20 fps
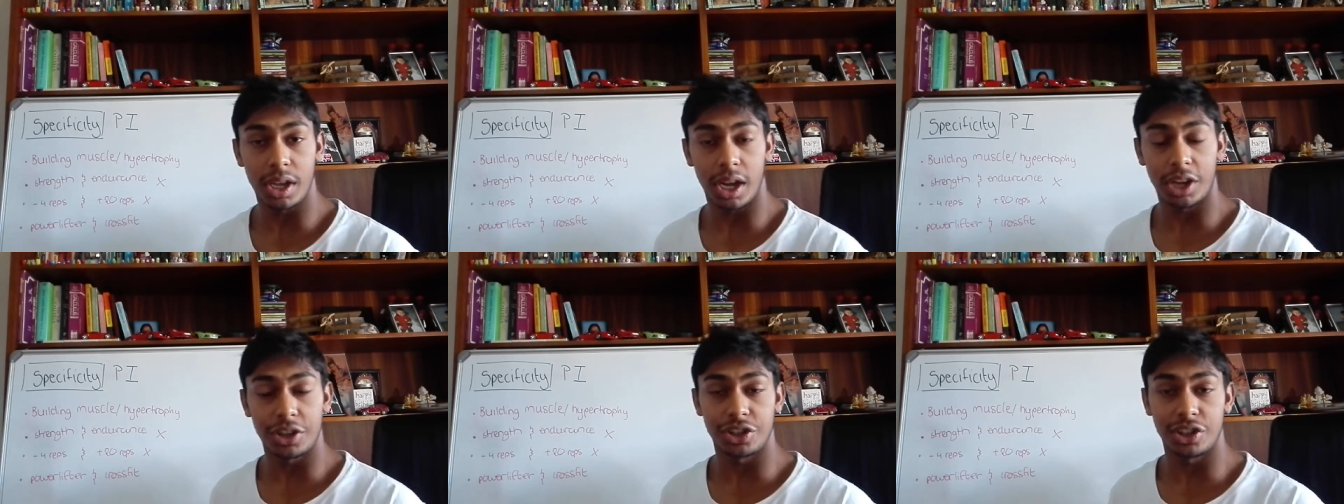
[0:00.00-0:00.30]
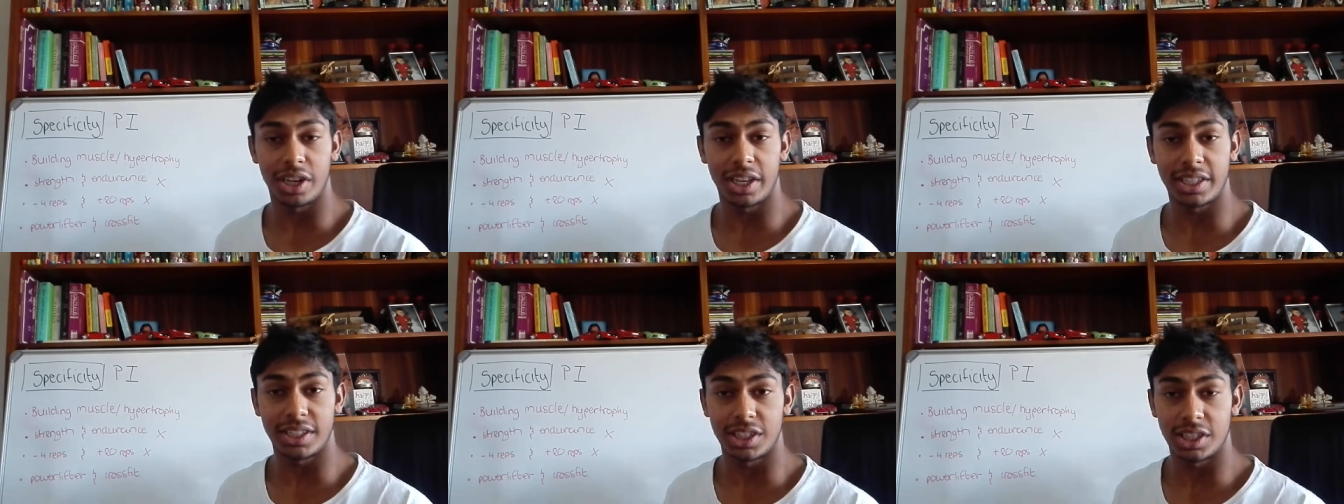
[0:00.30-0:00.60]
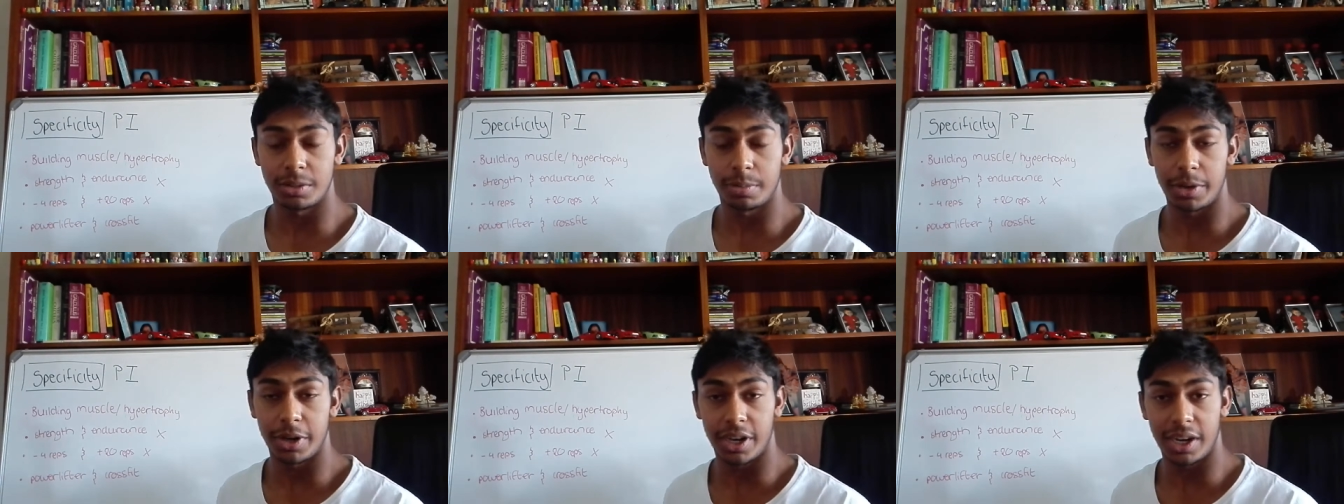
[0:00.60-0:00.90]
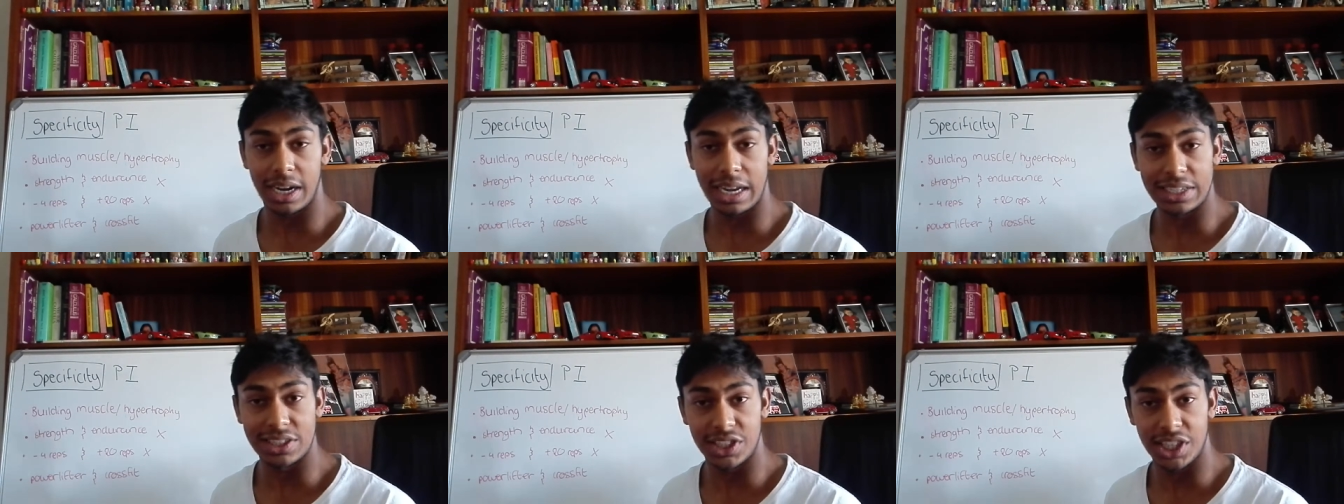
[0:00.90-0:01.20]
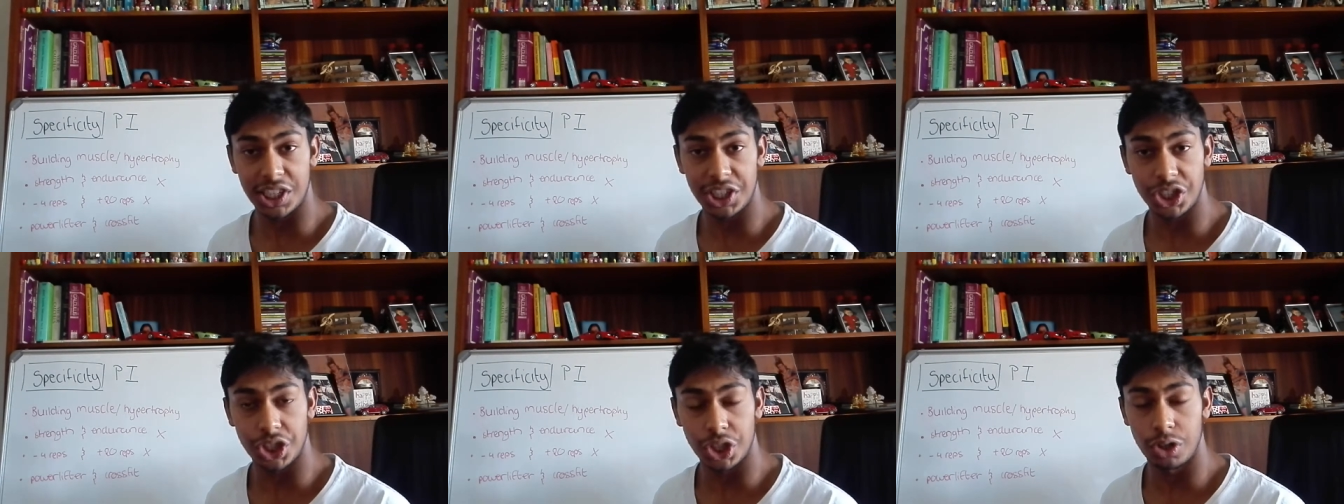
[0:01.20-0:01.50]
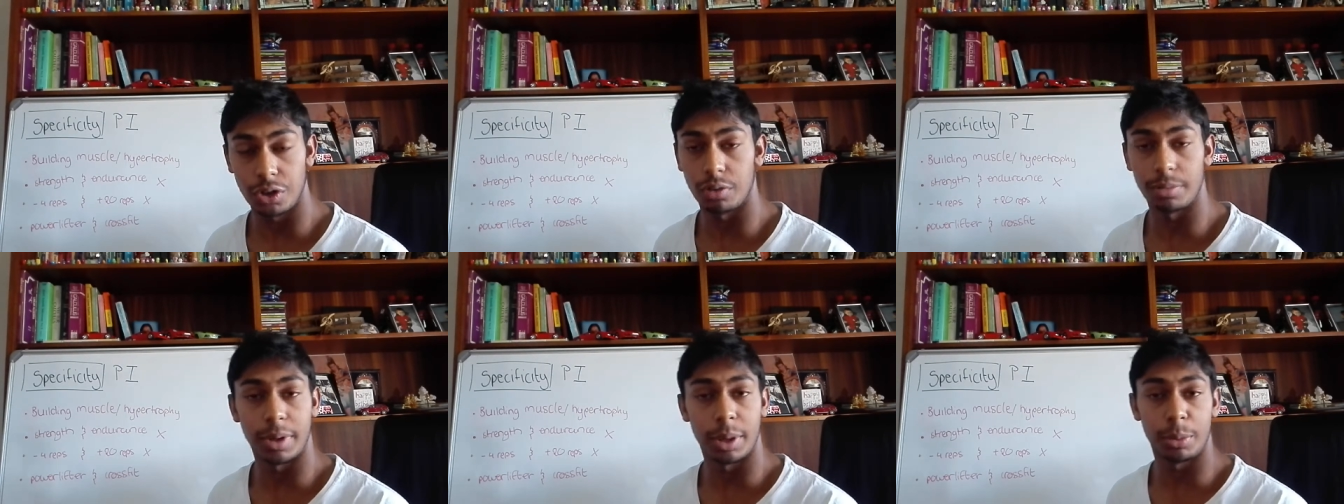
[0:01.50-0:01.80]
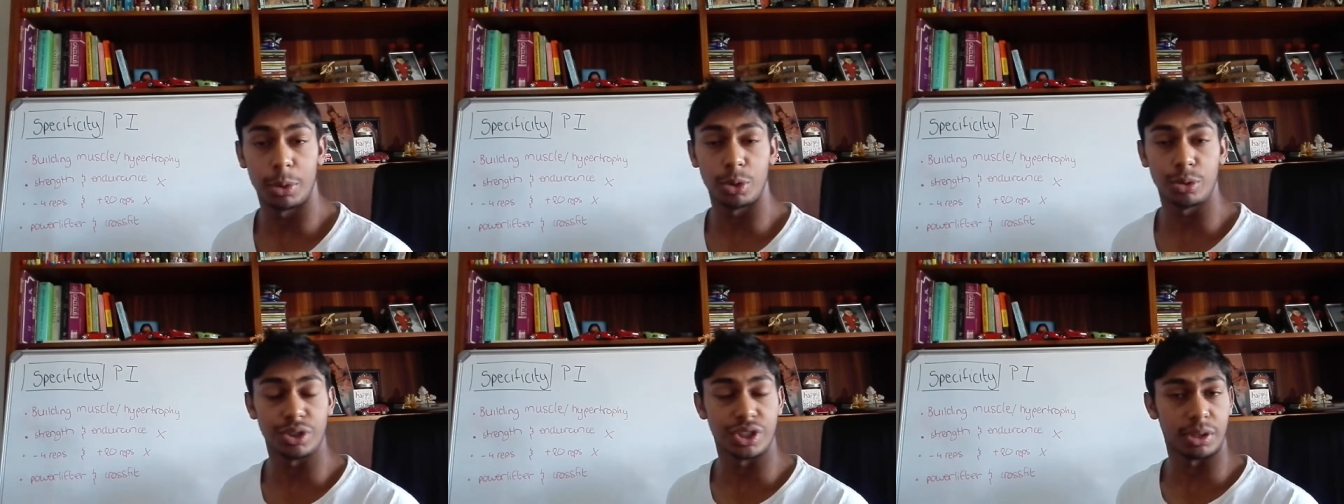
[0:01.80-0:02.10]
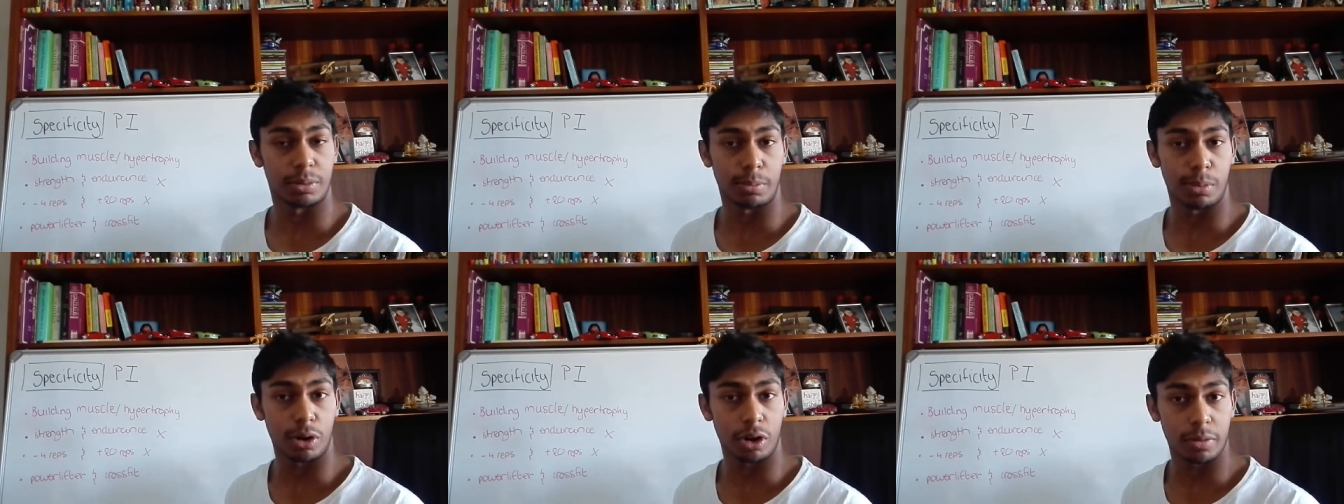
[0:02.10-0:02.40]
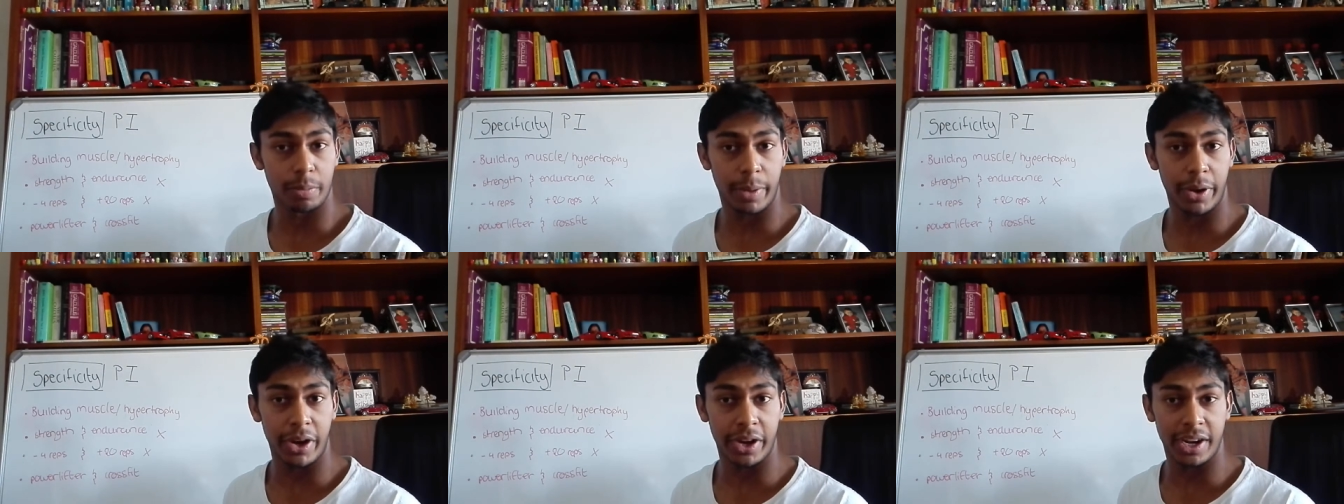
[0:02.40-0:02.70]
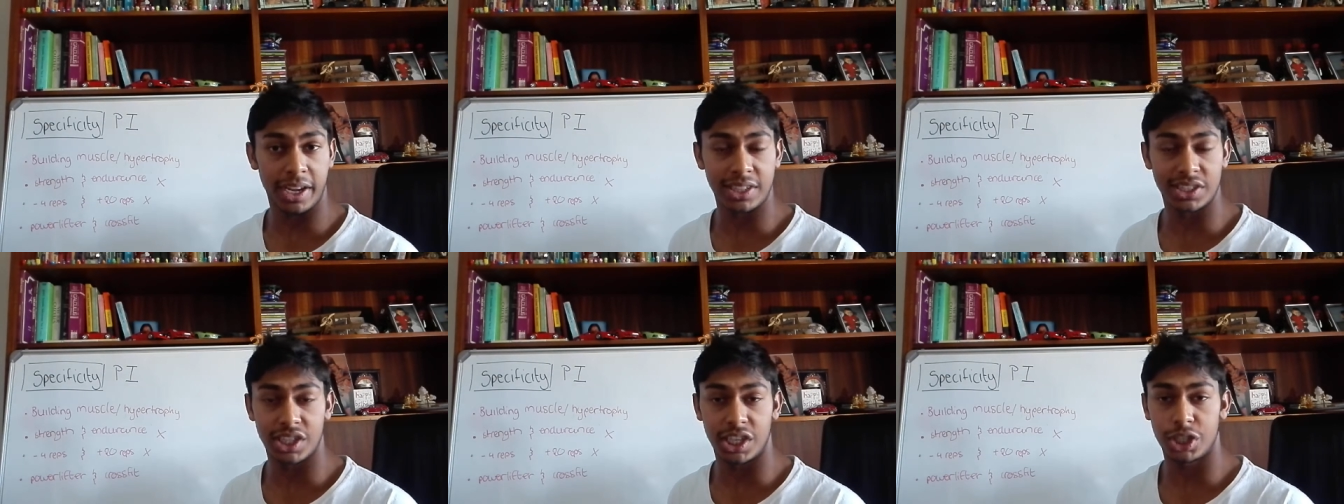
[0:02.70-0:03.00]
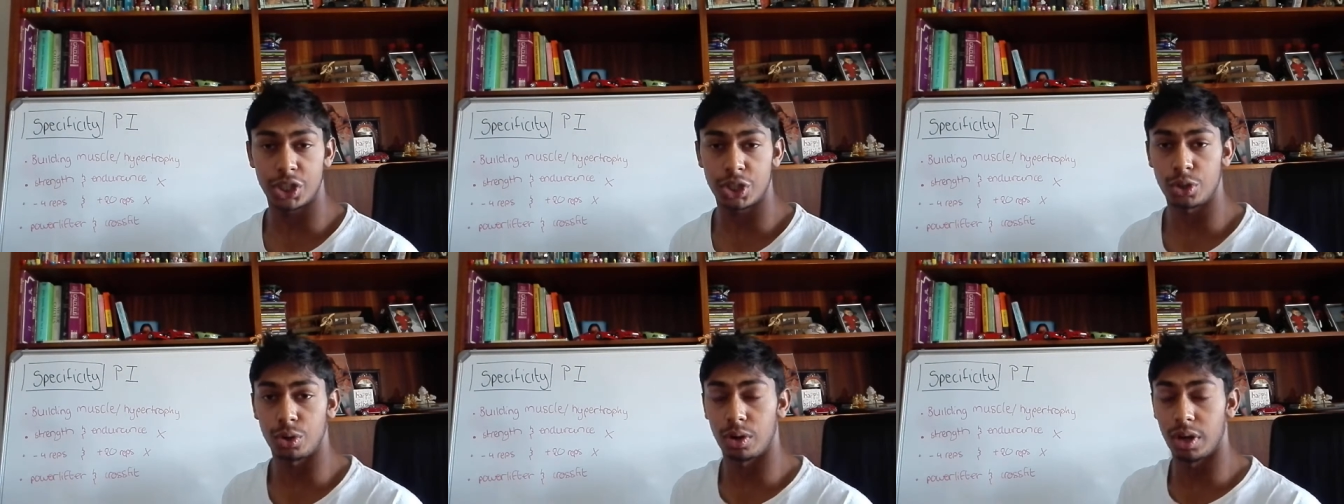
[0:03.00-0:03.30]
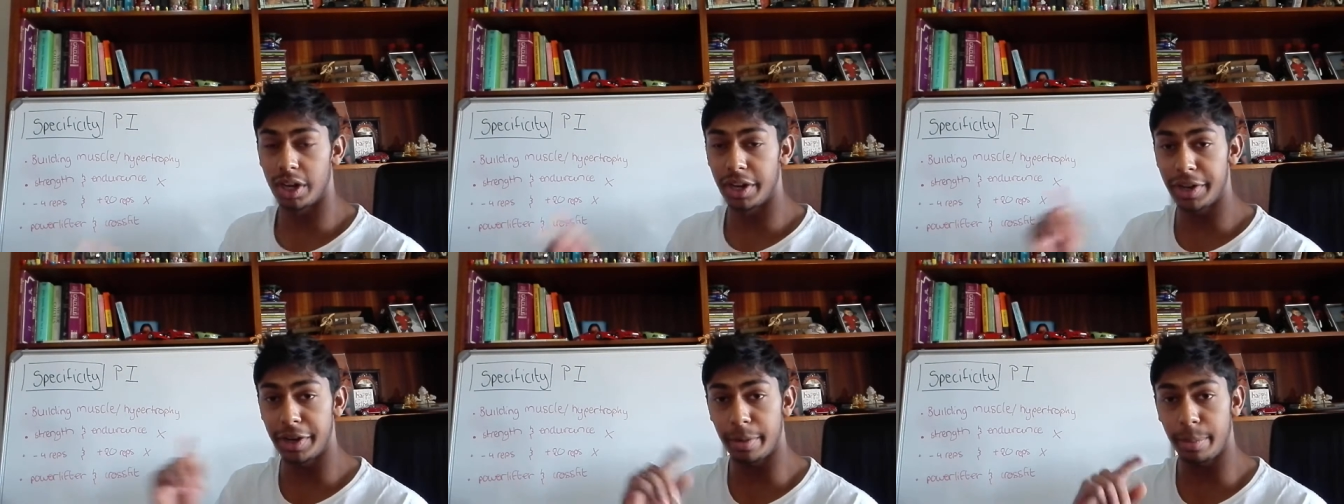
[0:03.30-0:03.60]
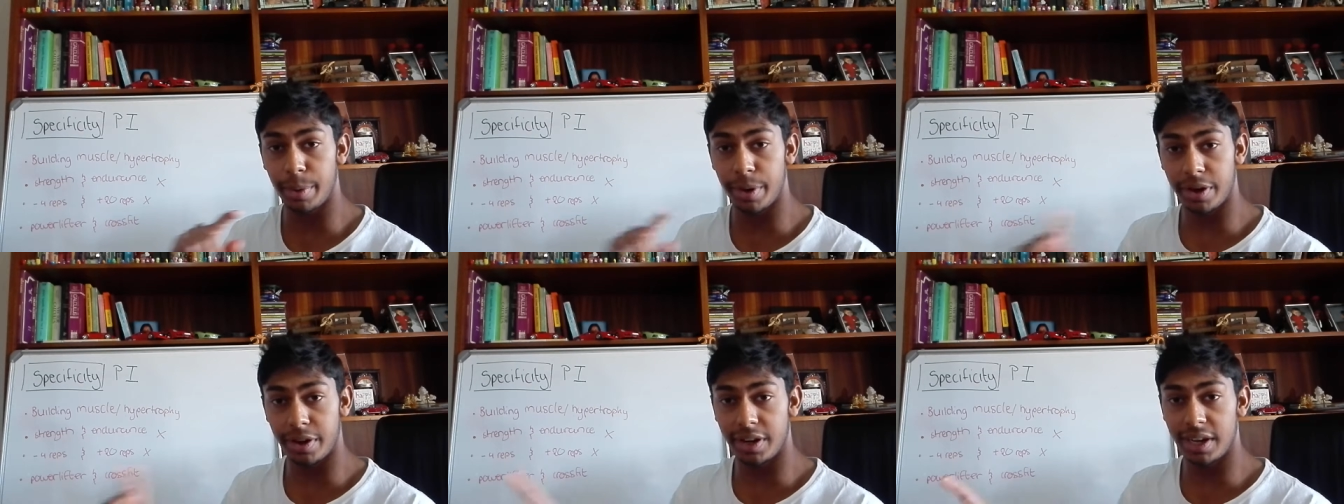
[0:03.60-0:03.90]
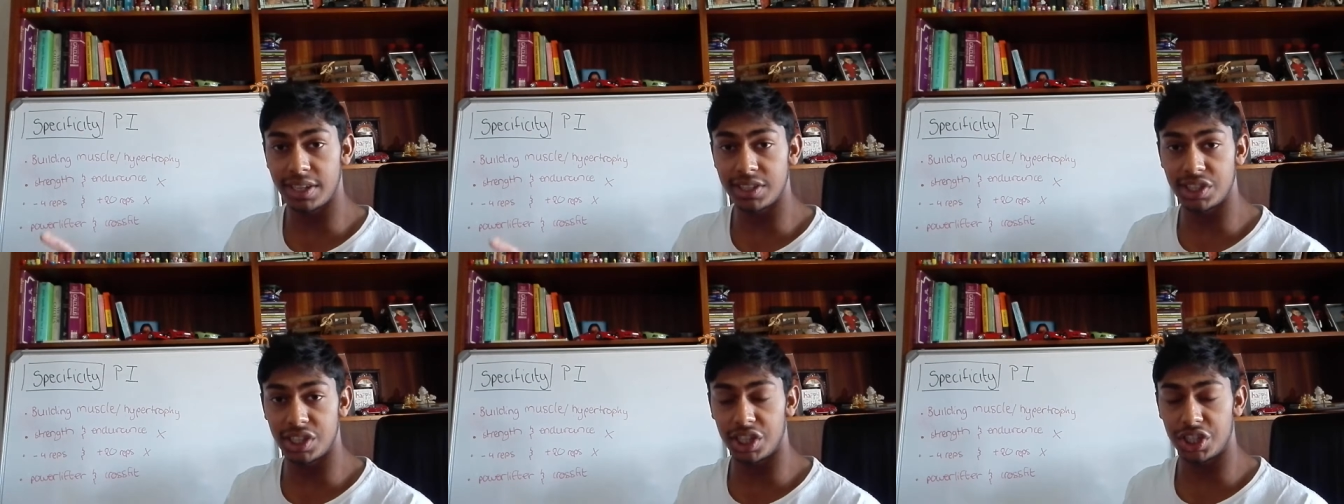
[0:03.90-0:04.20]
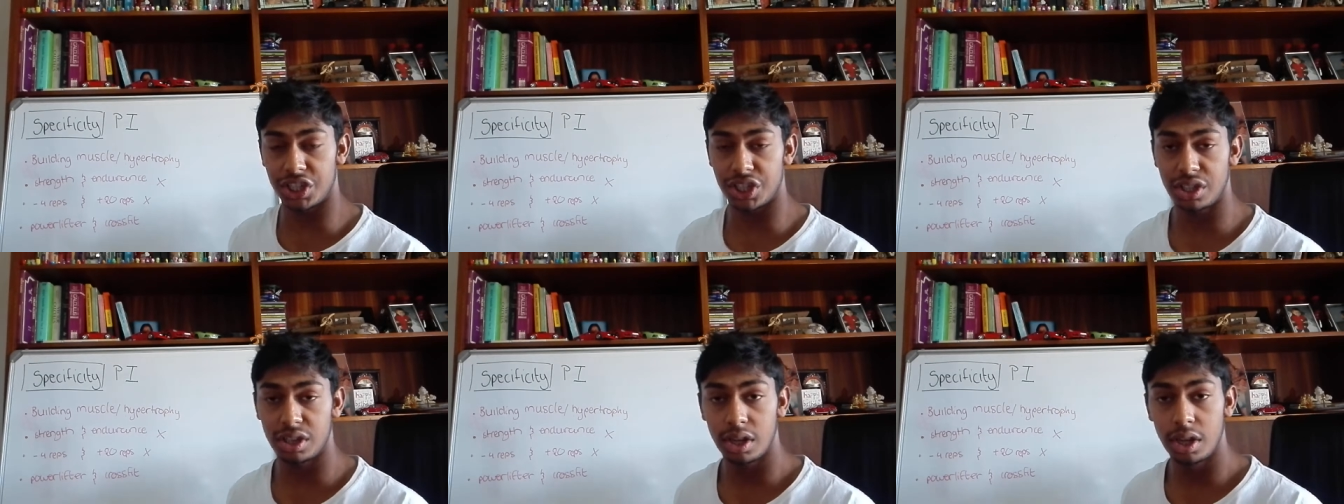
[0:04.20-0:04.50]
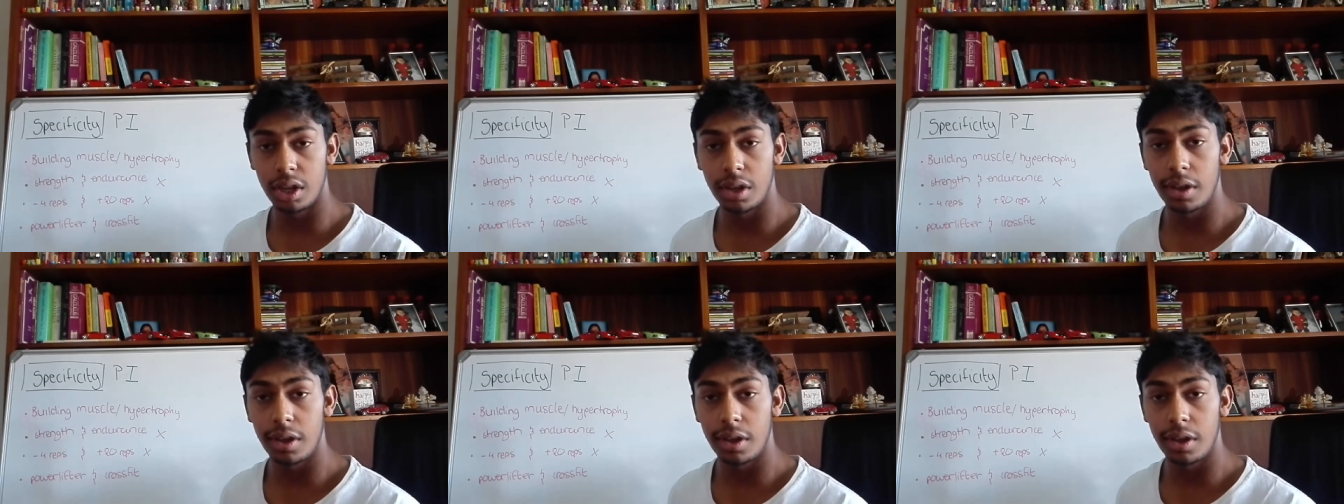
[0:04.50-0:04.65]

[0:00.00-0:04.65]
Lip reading: undulated periodization, or maybe using block periodization or linear periodization.